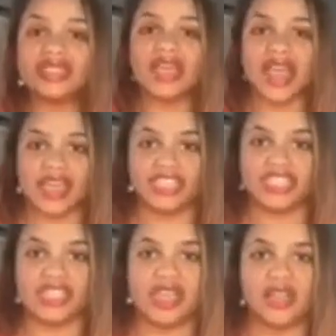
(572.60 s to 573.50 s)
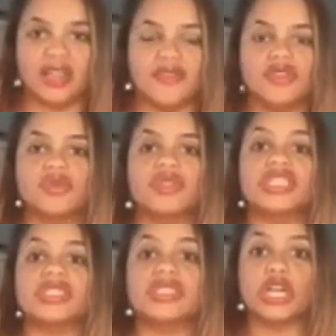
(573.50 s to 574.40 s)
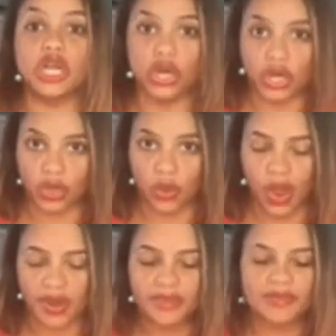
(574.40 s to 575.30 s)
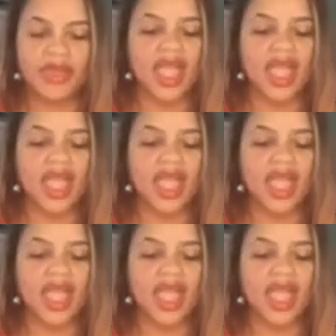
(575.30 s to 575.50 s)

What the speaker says: the HDL levels, which is the good one.